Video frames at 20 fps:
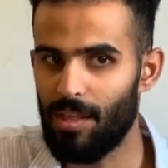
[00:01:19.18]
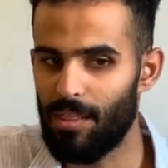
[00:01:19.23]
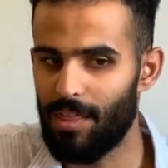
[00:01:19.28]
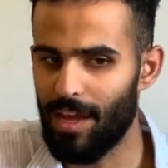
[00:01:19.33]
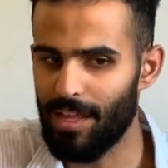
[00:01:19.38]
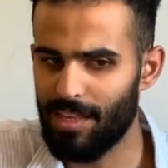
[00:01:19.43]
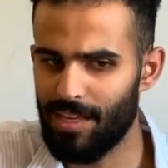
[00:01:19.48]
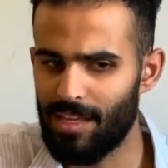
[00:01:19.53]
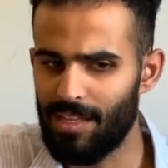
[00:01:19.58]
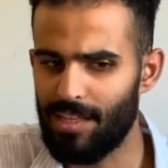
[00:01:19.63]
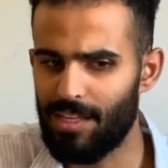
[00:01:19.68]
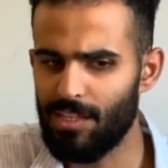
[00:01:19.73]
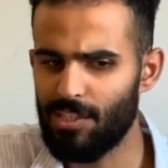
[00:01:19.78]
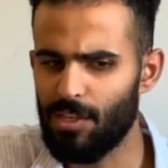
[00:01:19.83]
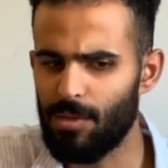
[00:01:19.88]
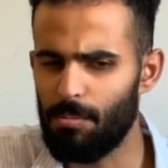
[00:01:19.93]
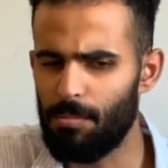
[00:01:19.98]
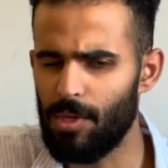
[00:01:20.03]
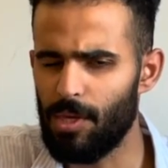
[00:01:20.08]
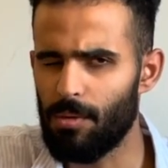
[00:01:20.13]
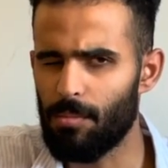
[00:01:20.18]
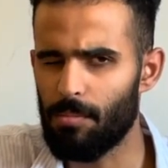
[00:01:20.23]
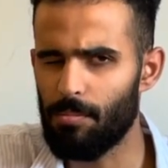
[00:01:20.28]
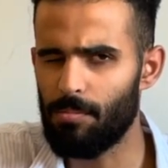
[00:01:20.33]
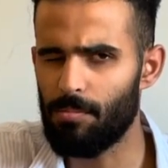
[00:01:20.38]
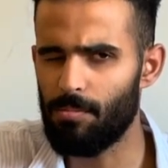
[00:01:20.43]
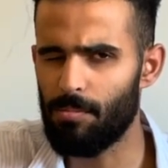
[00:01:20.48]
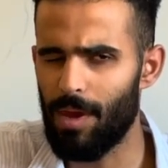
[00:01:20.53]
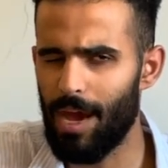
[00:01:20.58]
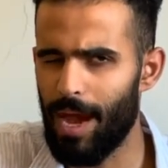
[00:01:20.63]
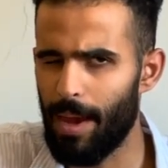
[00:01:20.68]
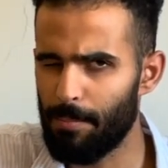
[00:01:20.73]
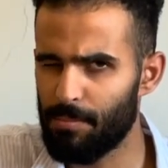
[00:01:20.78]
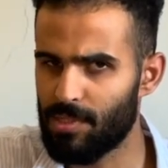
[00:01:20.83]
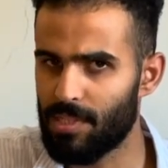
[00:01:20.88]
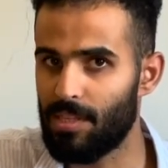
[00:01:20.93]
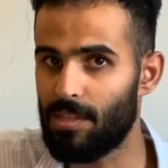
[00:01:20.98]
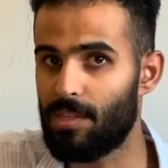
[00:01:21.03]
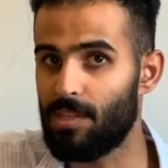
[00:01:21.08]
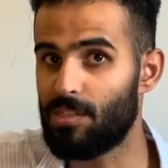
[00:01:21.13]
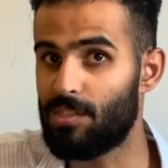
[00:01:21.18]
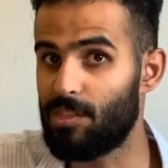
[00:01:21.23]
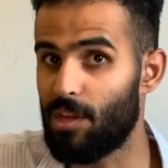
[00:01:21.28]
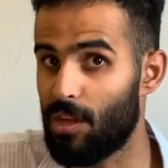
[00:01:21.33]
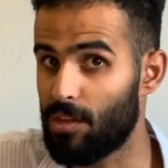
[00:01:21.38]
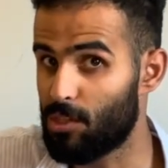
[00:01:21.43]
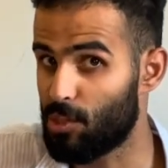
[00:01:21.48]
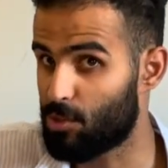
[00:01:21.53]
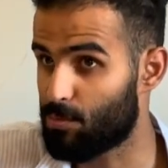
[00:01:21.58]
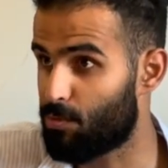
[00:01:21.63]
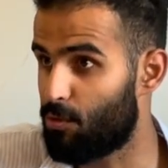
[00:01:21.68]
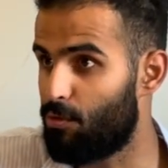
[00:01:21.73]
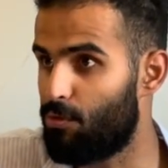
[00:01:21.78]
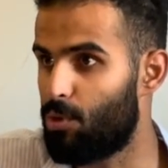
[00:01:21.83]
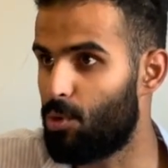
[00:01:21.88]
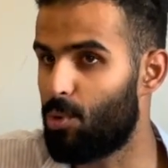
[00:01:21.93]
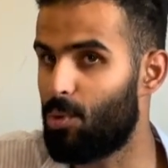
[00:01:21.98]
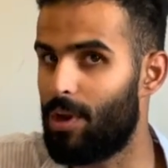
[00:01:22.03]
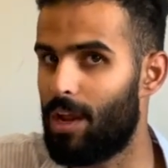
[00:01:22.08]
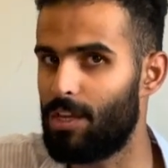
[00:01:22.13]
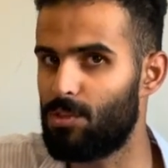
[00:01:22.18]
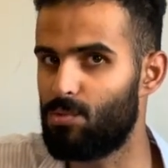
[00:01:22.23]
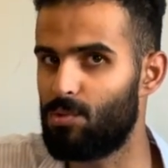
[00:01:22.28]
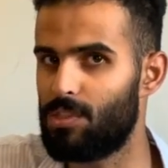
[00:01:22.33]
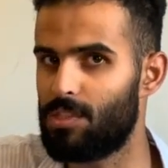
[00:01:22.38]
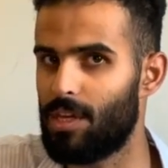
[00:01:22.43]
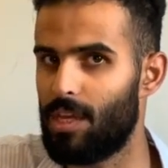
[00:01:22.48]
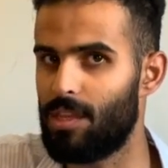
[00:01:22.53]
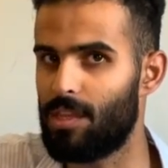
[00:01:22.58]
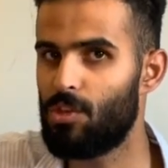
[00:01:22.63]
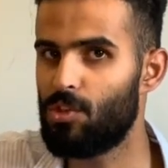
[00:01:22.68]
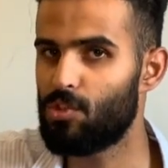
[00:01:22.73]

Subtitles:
that condition being absent does not disprove the rule, as we said.